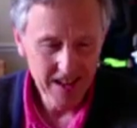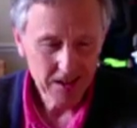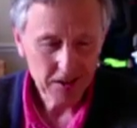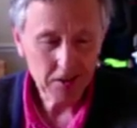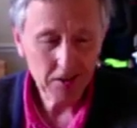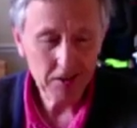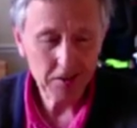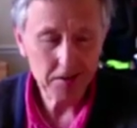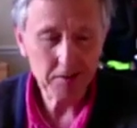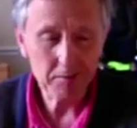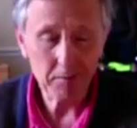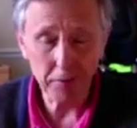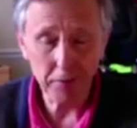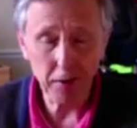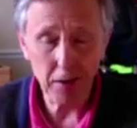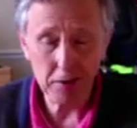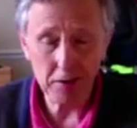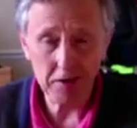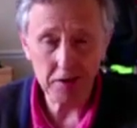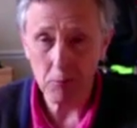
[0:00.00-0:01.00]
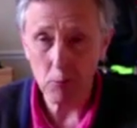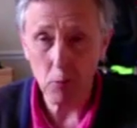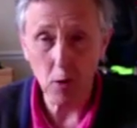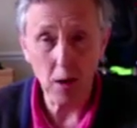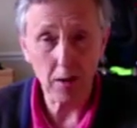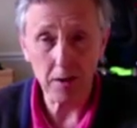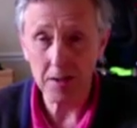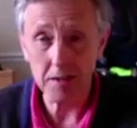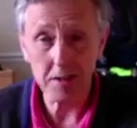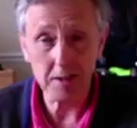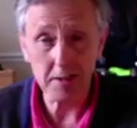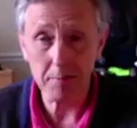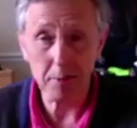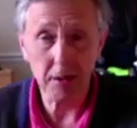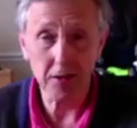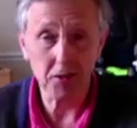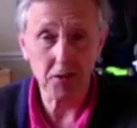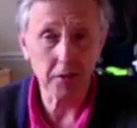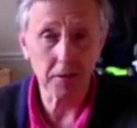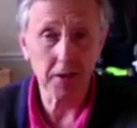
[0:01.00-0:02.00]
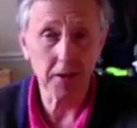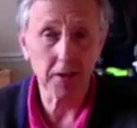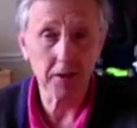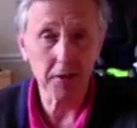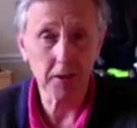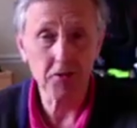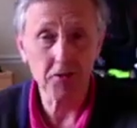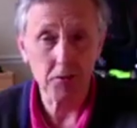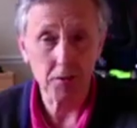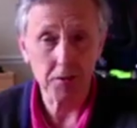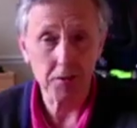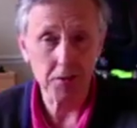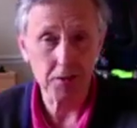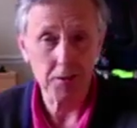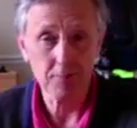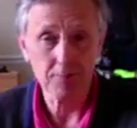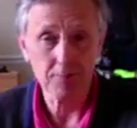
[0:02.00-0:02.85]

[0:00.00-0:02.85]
Because the focusing world is a bunch of individuals.